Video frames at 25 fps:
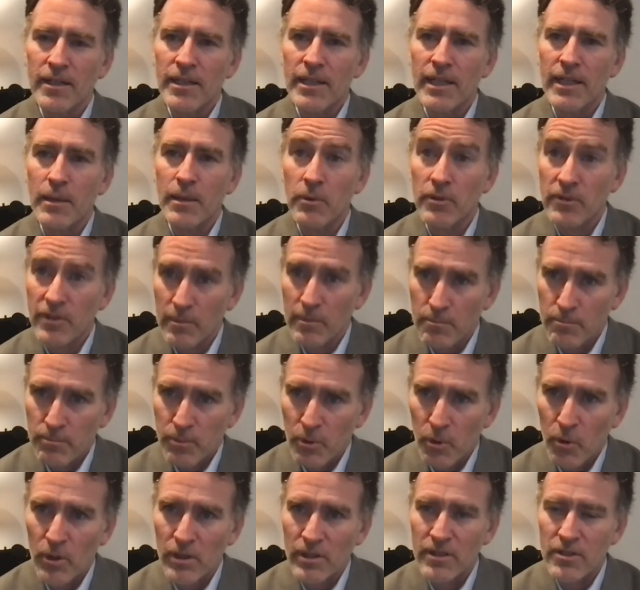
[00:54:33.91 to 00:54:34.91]
It was
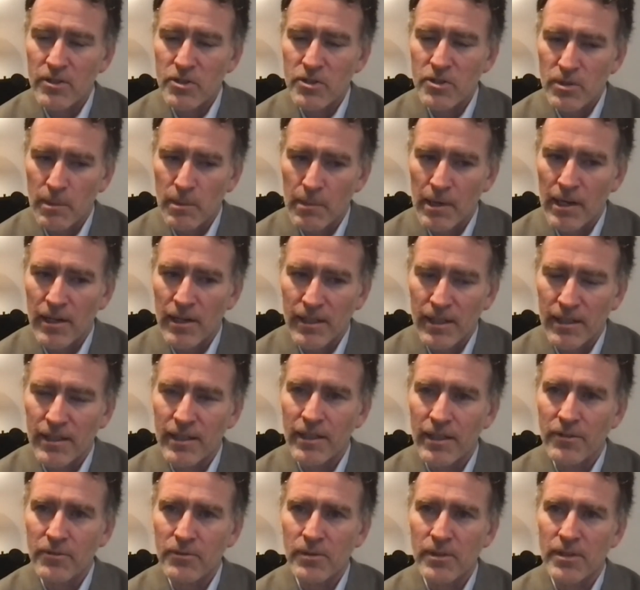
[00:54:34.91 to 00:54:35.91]
important to American
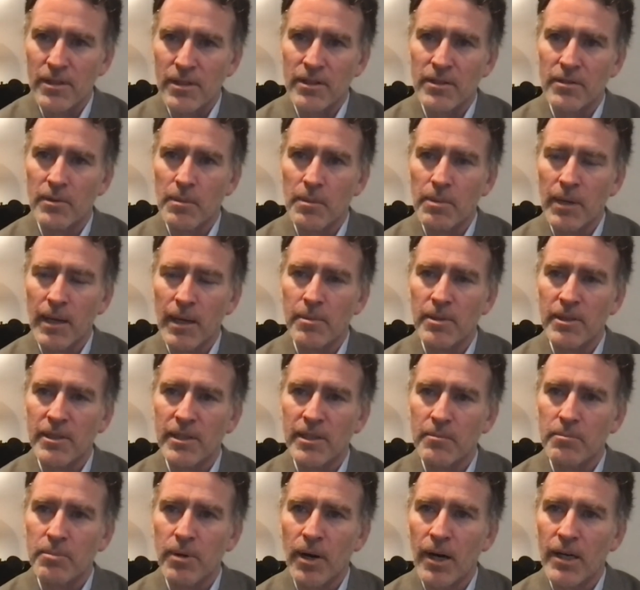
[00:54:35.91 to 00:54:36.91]
history that the
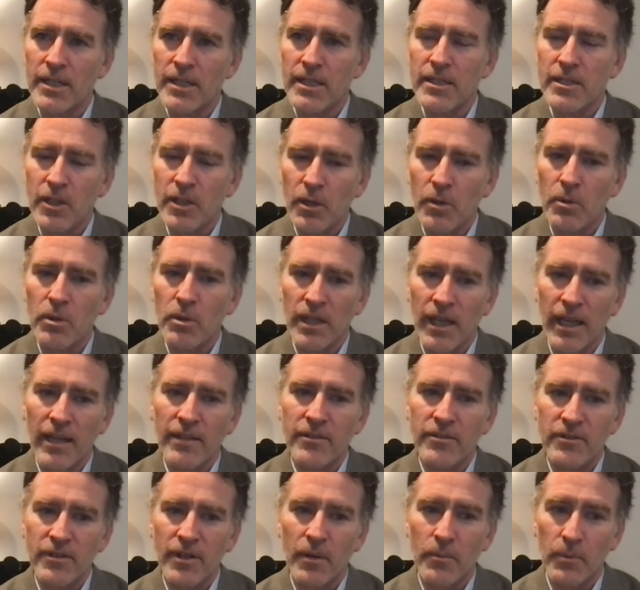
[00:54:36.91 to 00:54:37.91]
Republican Party
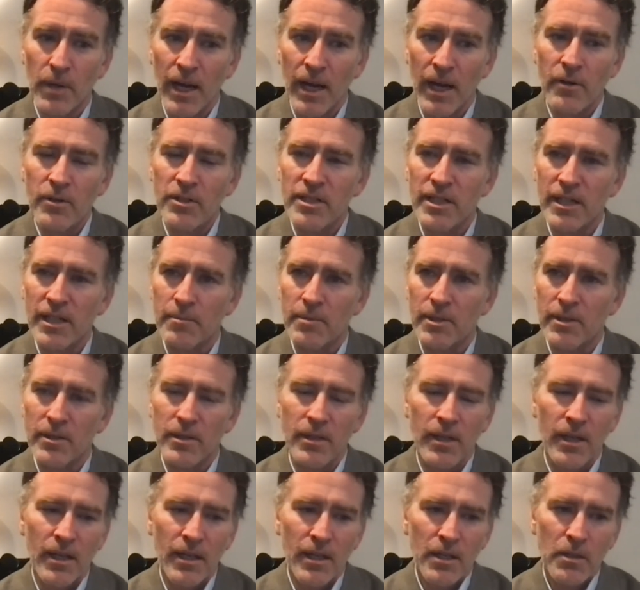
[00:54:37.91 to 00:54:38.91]
coalesced around him and
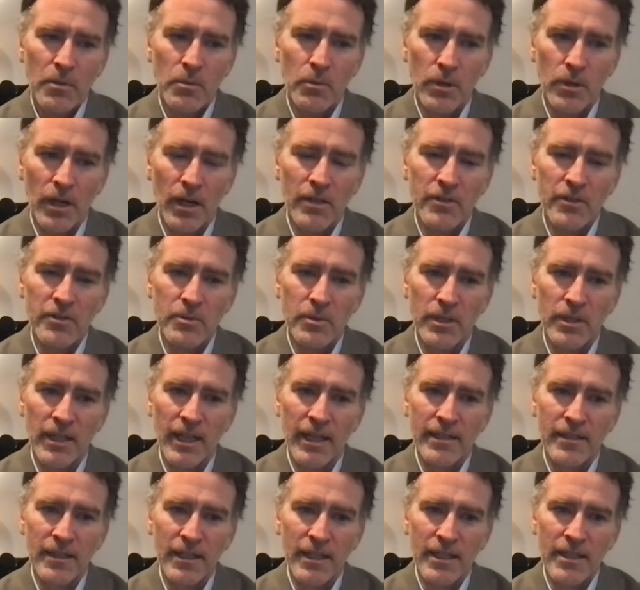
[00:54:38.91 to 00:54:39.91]
went on to
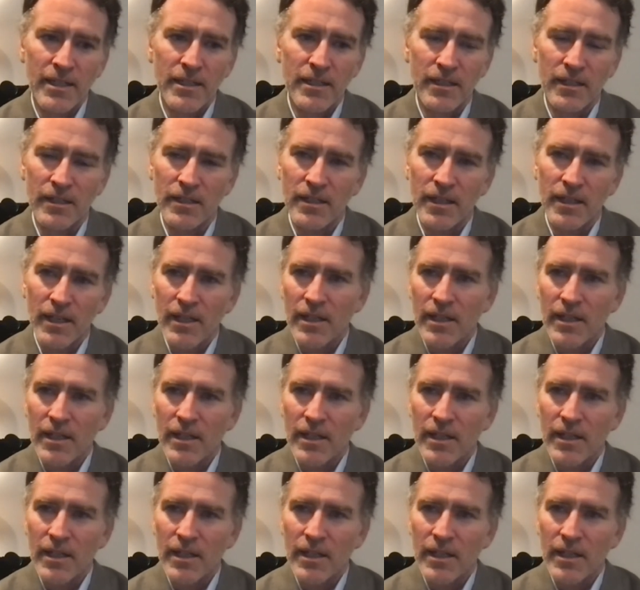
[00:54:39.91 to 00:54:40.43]
elect Lincoln.